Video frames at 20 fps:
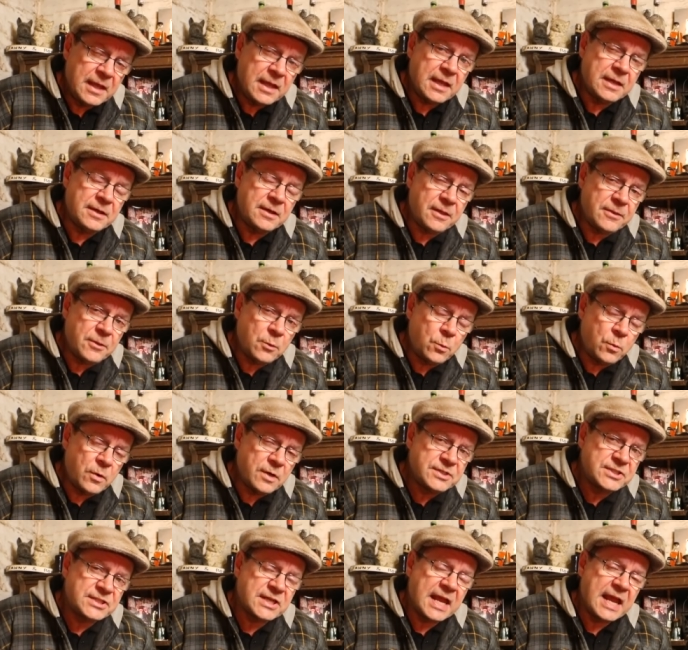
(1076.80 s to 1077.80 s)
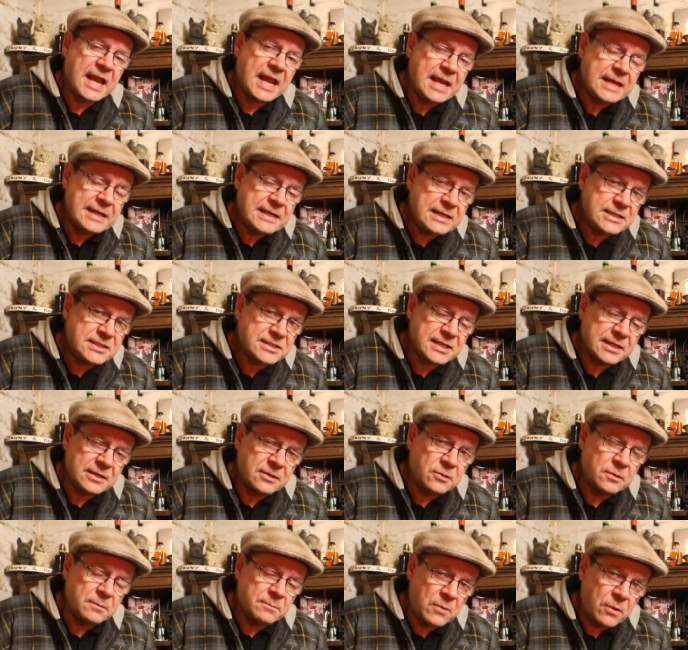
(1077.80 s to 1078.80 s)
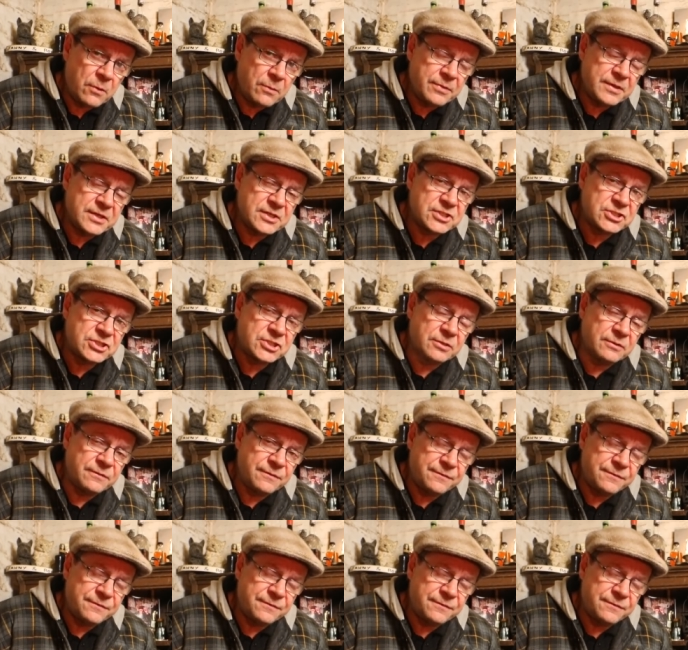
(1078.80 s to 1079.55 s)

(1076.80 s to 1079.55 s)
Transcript: In other words, any single malt that's chill